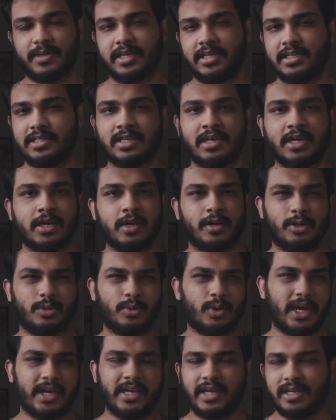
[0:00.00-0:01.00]
customize
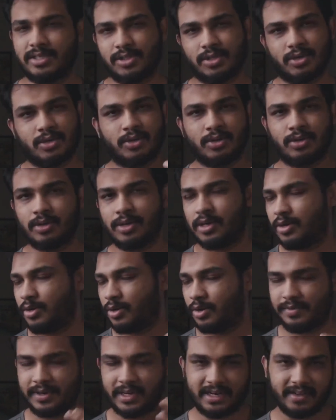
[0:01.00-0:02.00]
to
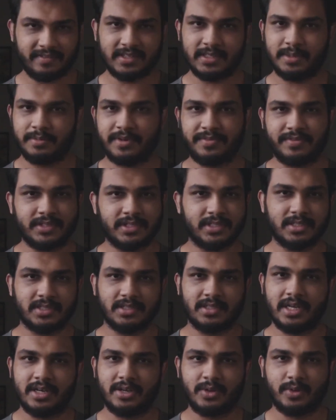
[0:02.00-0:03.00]
ISO or whatever the
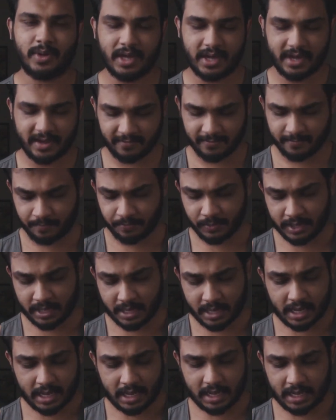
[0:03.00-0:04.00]
preferences that you have.
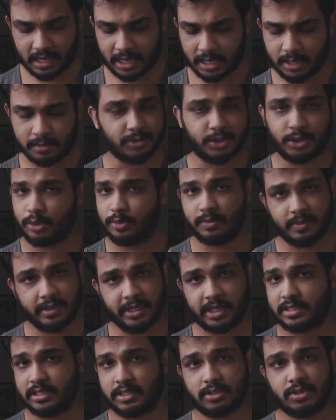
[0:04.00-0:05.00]

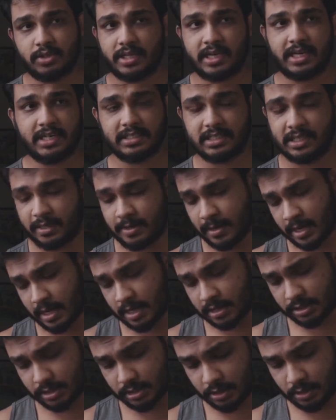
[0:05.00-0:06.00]
So that is it.
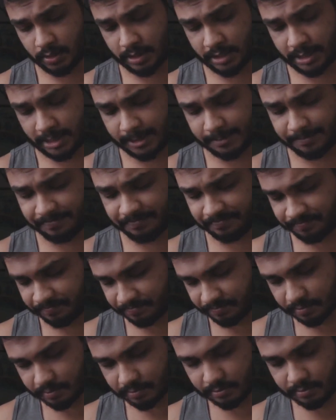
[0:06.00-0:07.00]

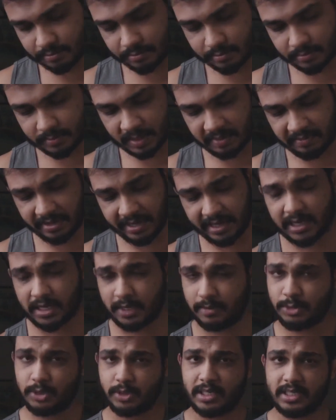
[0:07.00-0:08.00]
So
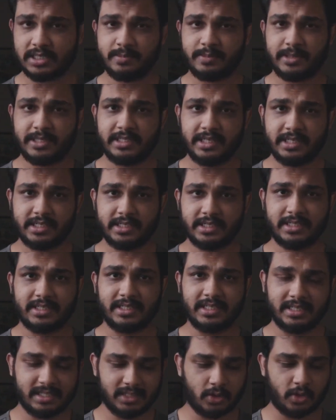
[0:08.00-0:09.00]
when it comes to
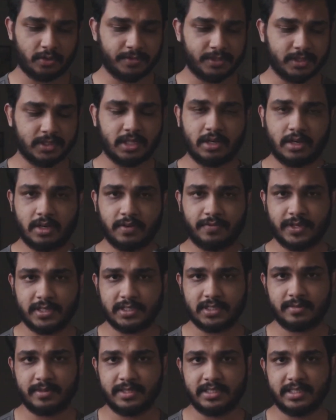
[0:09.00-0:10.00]
customizations, this offers a lot
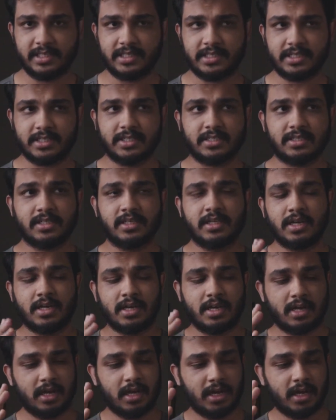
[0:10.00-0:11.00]
of customizations.